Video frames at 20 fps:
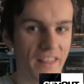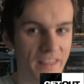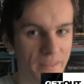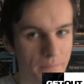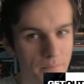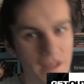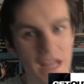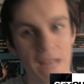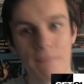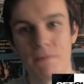
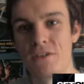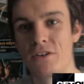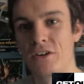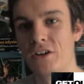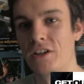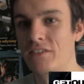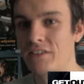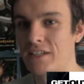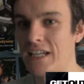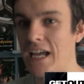Maybe you
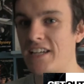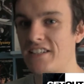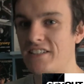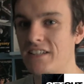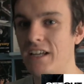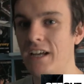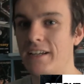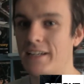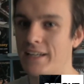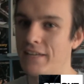could have guessed
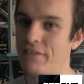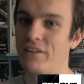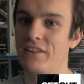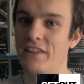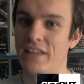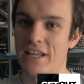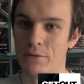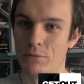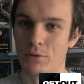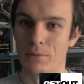that given
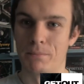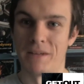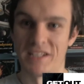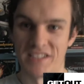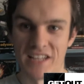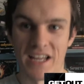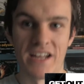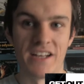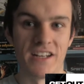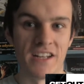that it won
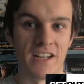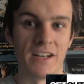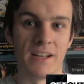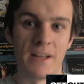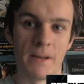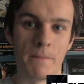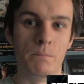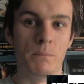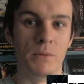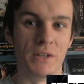best ending,
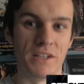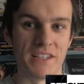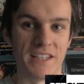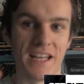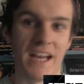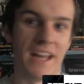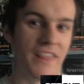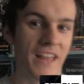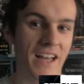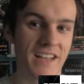but
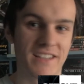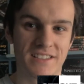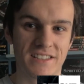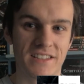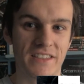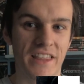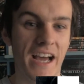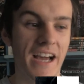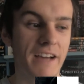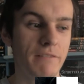yeah,
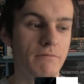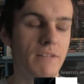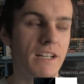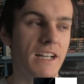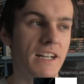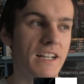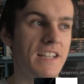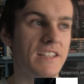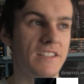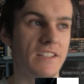that
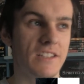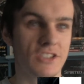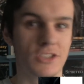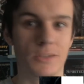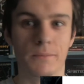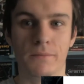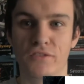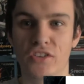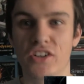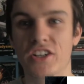really is a
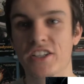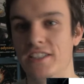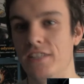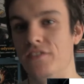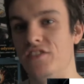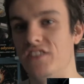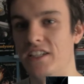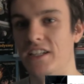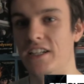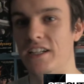
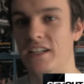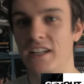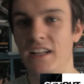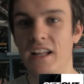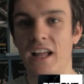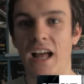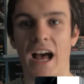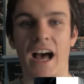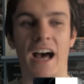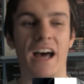subversive scene,
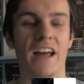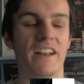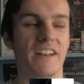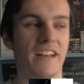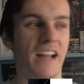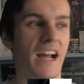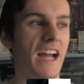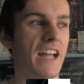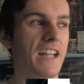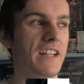and
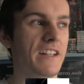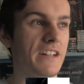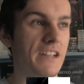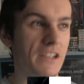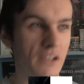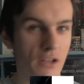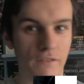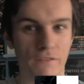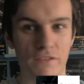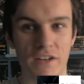I
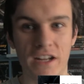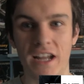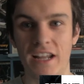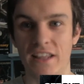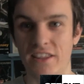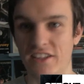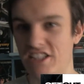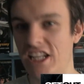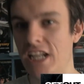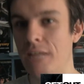loved it
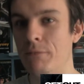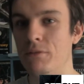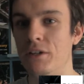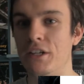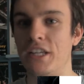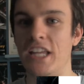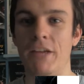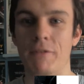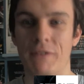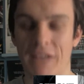in the cinema.
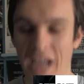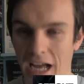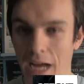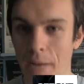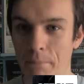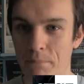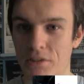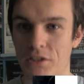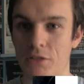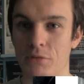It gave me
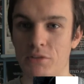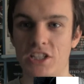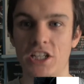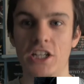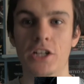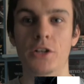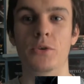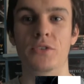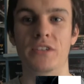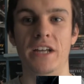absolute
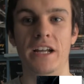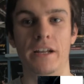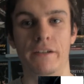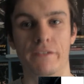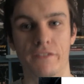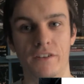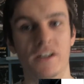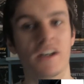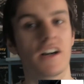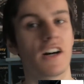chills, and I
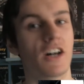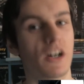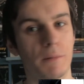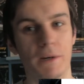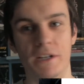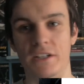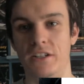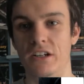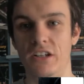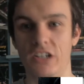thought, oh
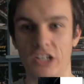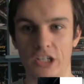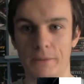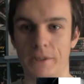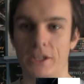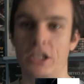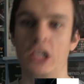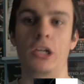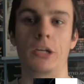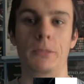my god, oh
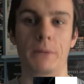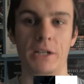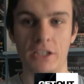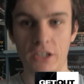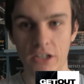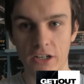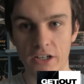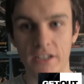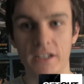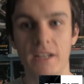my god, oh my
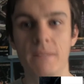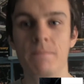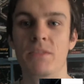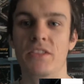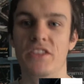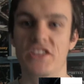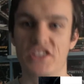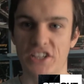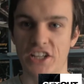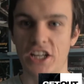god,
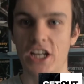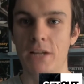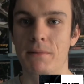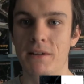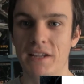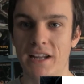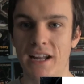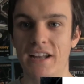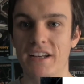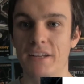this is going to
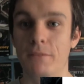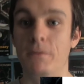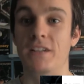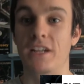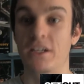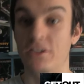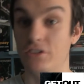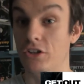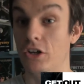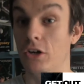be an ending which
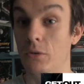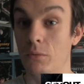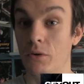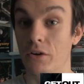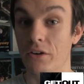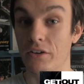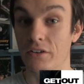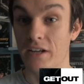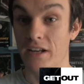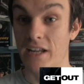I don't
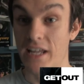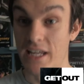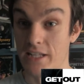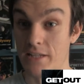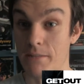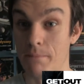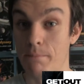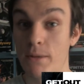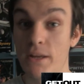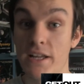want it
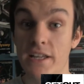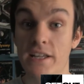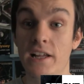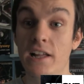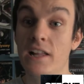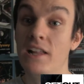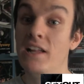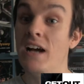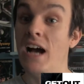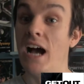to be.
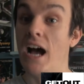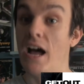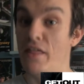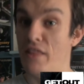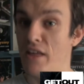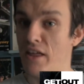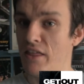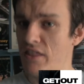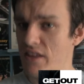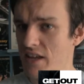And
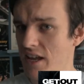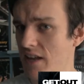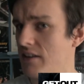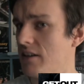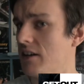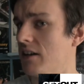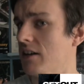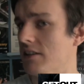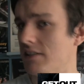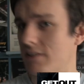then the
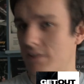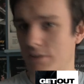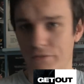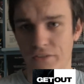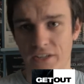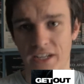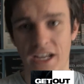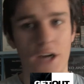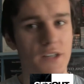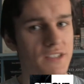ending is
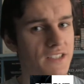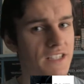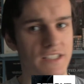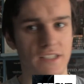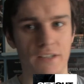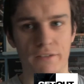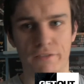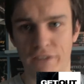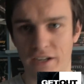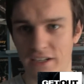something else. It's
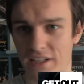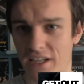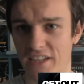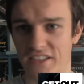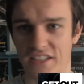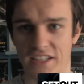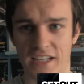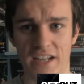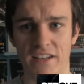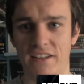a
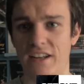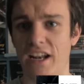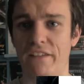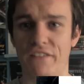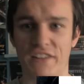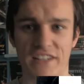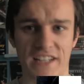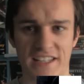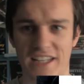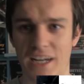fantastic ending. I
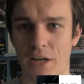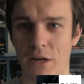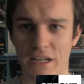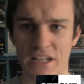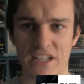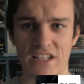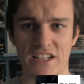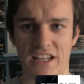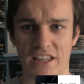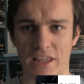think Get Out
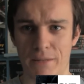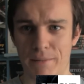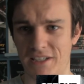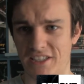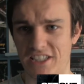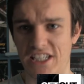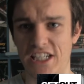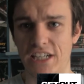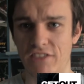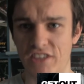easily the
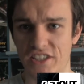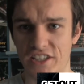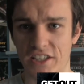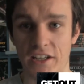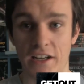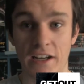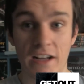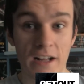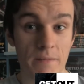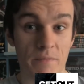best scene of the
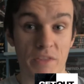year.